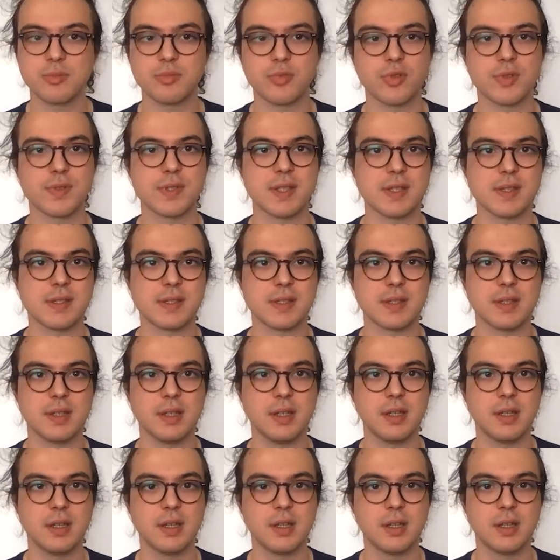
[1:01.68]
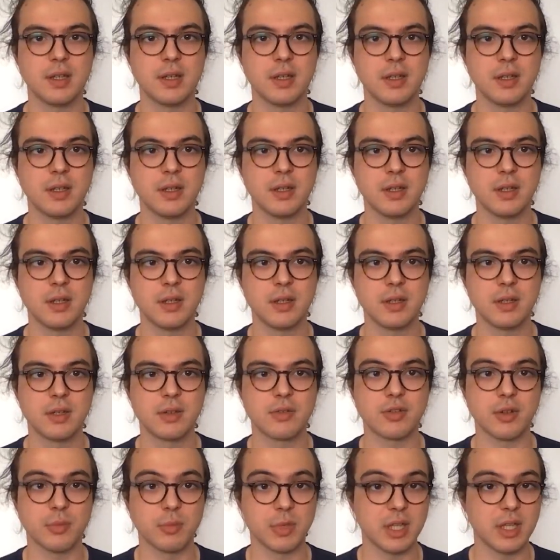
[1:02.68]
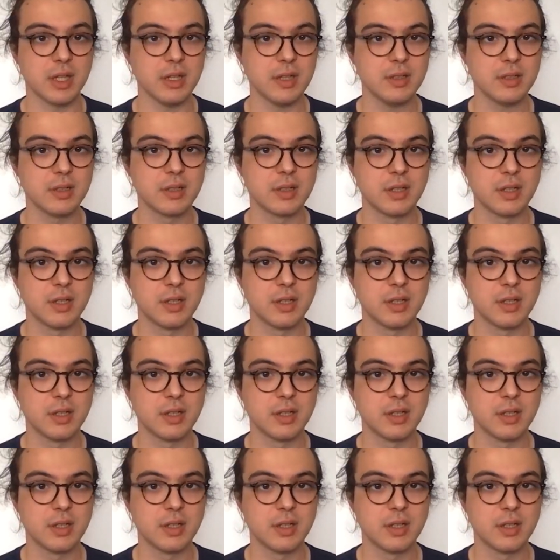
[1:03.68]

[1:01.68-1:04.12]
process. From here,